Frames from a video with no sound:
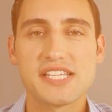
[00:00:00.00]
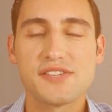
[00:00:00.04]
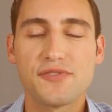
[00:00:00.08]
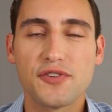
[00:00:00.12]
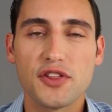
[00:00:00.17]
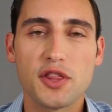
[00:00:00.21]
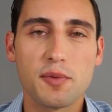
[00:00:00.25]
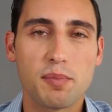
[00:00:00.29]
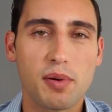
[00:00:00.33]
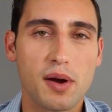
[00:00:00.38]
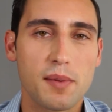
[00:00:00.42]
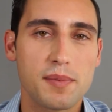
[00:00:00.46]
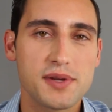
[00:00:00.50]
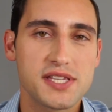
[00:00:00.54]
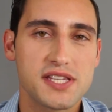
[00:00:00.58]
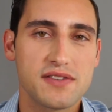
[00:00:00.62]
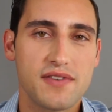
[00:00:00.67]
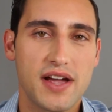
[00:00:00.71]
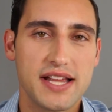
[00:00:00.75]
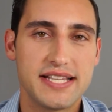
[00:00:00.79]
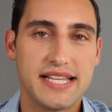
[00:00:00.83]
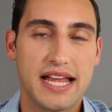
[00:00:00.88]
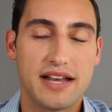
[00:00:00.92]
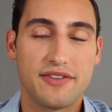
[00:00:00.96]
is for the purpose
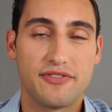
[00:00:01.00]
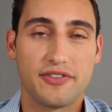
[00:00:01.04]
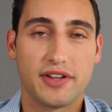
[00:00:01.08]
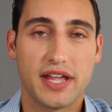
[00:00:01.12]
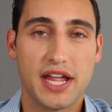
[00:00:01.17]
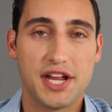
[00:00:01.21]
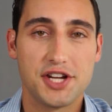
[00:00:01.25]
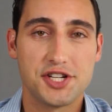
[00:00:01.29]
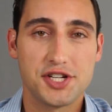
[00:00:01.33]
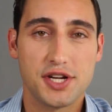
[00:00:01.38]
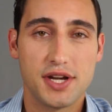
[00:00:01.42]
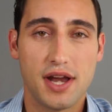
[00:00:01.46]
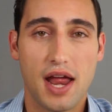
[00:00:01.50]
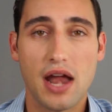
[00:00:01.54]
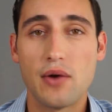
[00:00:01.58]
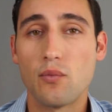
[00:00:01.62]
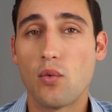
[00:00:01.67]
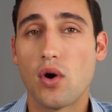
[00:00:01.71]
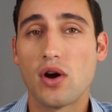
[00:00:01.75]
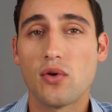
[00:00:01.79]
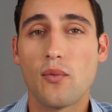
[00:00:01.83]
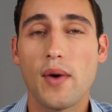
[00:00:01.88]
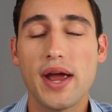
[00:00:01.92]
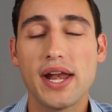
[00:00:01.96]
of identification, and
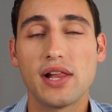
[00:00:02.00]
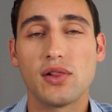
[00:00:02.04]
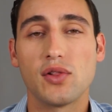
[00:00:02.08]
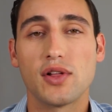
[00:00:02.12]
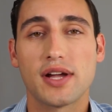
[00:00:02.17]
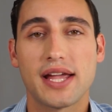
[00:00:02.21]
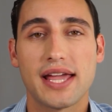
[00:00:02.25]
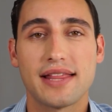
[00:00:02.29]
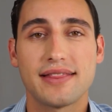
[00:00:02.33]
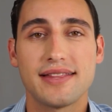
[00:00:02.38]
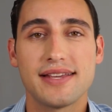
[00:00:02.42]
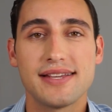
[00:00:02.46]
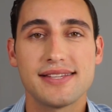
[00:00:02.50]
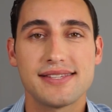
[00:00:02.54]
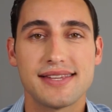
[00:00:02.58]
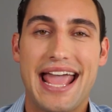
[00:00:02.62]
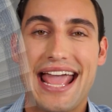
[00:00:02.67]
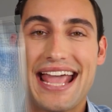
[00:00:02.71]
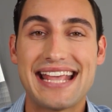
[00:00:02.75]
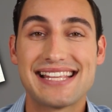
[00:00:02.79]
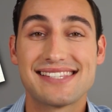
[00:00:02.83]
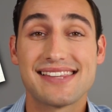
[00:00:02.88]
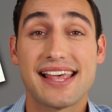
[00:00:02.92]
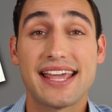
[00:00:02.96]
one way to look at this
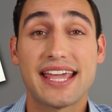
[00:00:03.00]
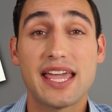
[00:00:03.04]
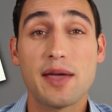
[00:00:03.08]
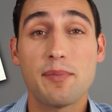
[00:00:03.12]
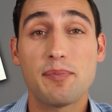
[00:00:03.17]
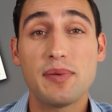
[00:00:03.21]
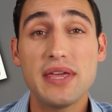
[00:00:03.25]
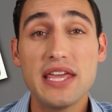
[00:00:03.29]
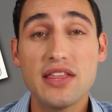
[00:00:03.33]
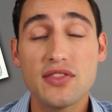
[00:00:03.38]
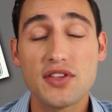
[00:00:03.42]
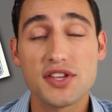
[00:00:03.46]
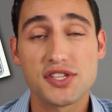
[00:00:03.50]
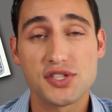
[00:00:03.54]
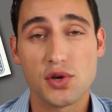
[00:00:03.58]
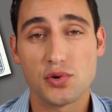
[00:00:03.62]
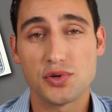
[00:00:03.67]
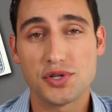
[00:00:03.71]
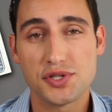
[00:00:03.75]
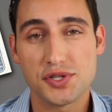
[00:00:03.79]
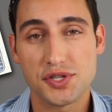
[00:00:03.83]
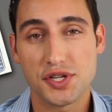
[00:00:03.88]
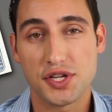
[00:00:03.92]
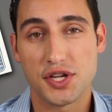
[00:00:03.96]
is like it being the
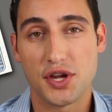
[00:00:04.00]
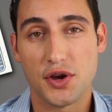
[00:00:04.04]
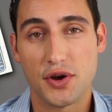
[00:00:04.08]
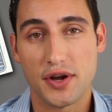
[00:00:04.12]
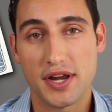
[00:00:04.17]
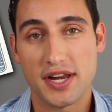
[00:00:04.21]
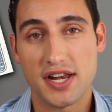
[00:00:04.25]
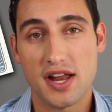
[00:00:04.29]
social security